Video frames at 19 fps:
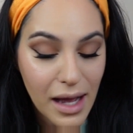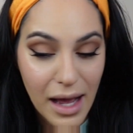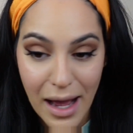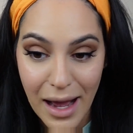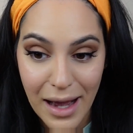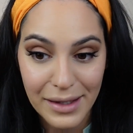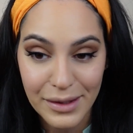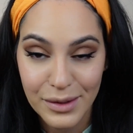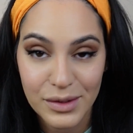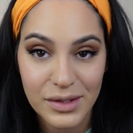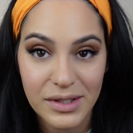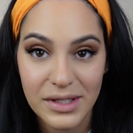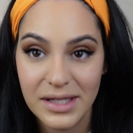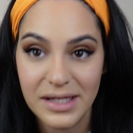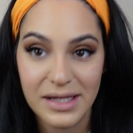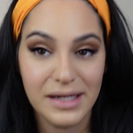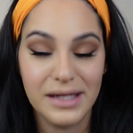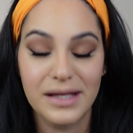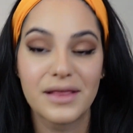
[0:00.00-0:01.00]
I don't
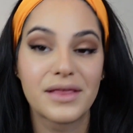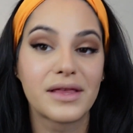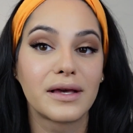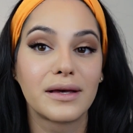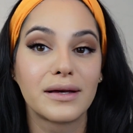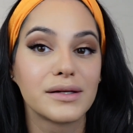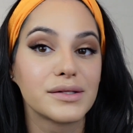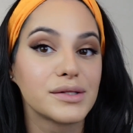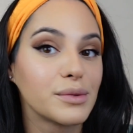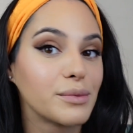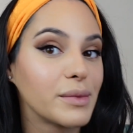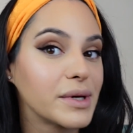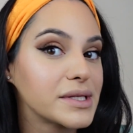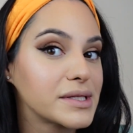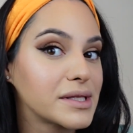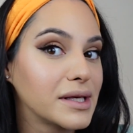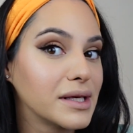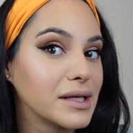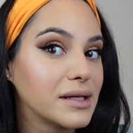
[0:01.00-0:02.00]
need anything else on my
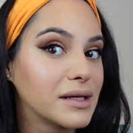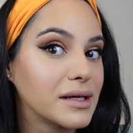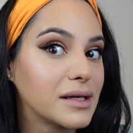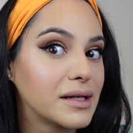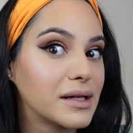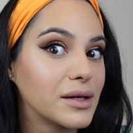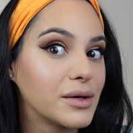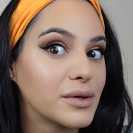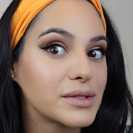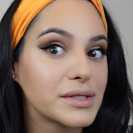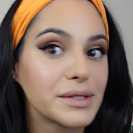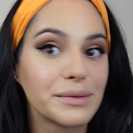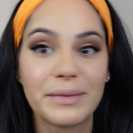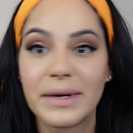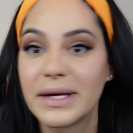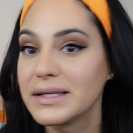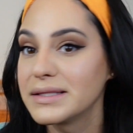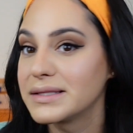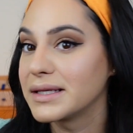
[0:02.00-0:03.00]
skin. It looks
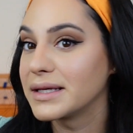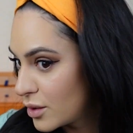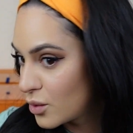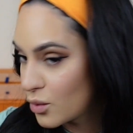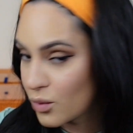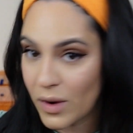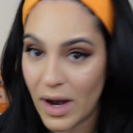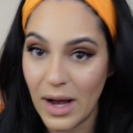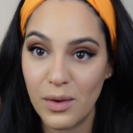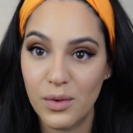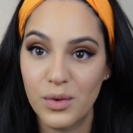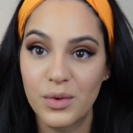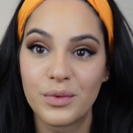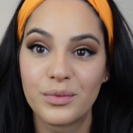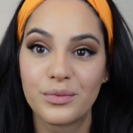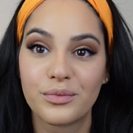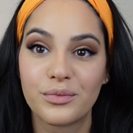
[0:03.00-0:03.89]
amazing. Wow,